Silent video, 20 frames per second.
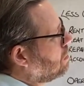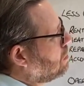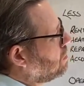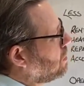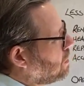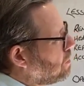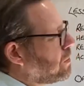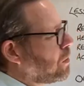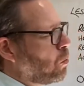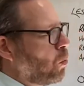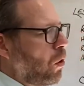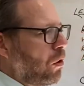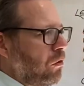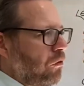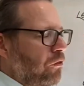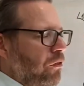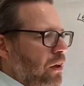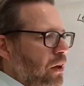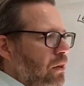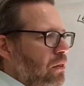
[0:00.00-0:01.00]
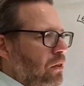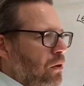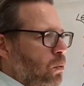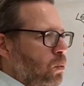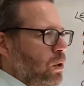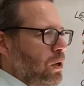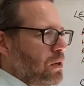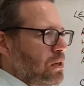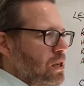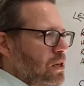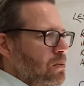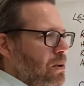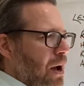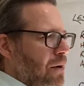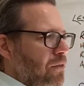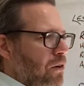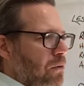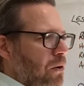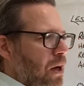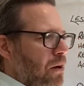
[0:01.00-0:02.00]
the one figure that we do
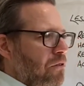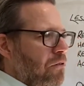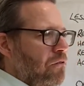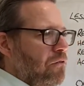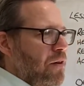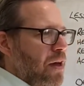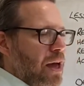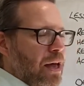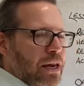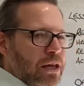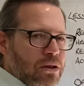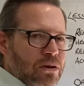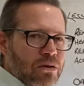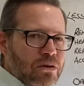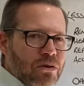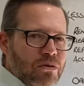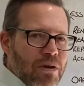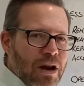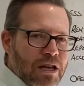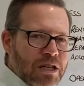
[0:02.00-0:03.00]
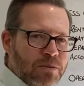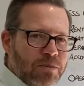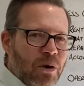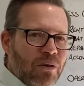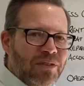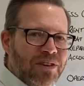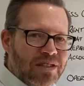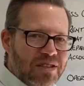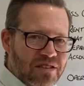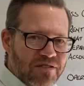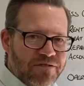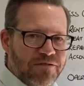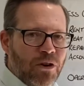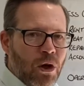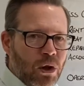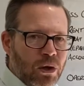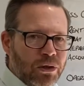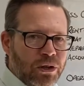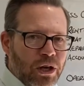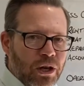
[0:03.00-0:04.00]
have a fairly good grasp of is the
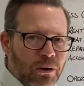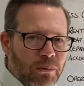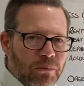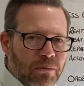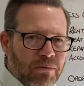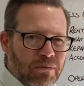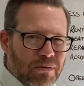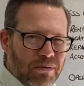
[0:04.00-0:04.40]
volume.